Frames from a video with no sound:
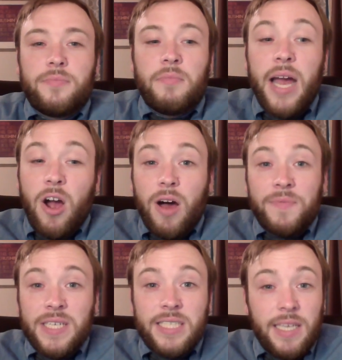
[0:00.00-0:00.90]
My
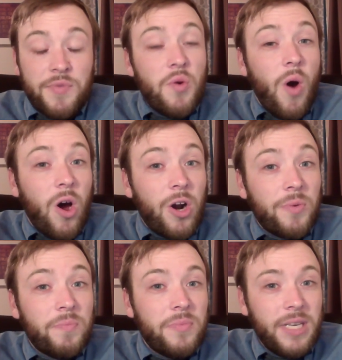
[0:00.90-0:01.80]
office, if you
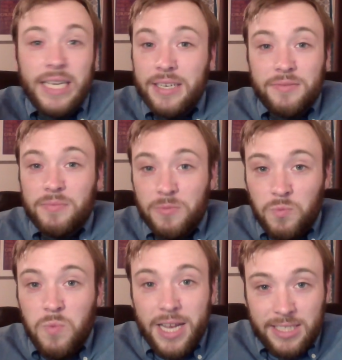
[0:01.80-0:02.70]
are
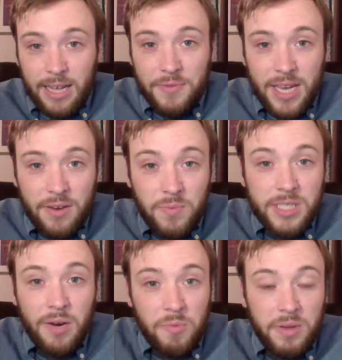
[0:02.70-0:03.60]
in West Lafayette,
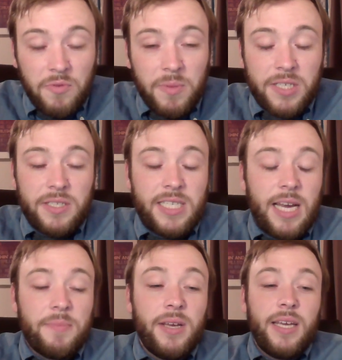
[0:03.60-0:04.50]
which I will be for much of the
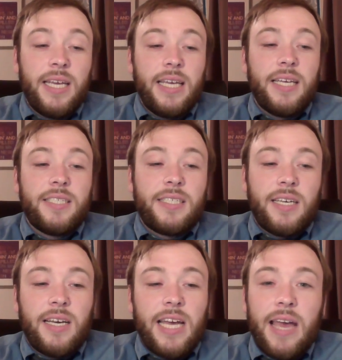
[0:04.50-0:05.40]
time, is
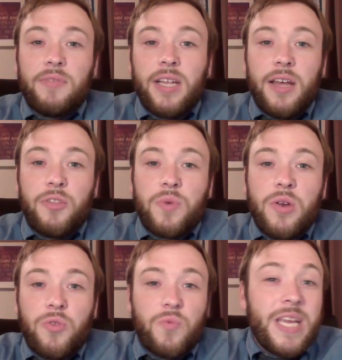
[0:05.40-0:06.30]
Hevelon
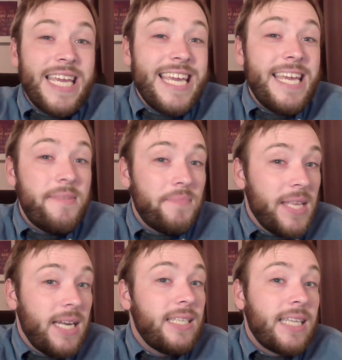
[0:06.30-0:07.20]
303E.
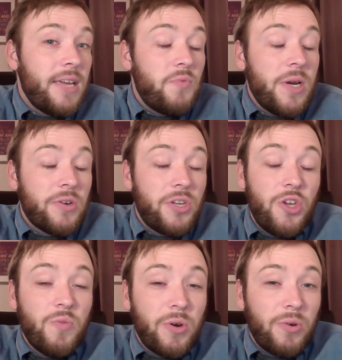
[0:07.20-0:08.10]
It is a weird
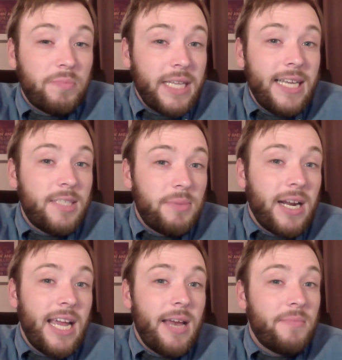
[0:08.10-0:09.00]
cubicle place, but
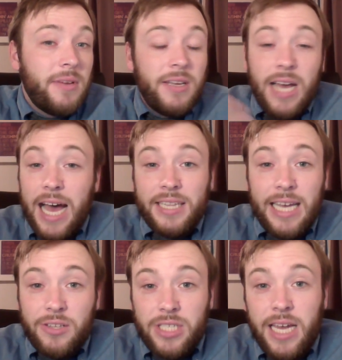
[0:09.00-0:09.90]
I am on
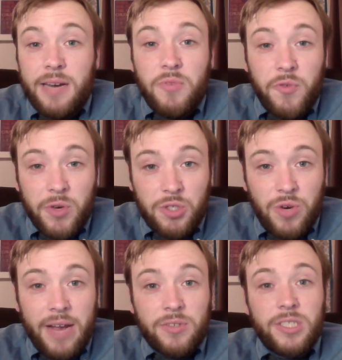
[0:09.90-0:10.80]
the outside and my voice
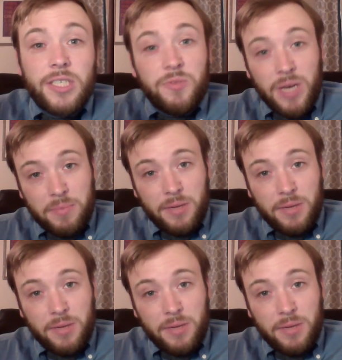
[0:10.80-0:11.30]
travels, as you might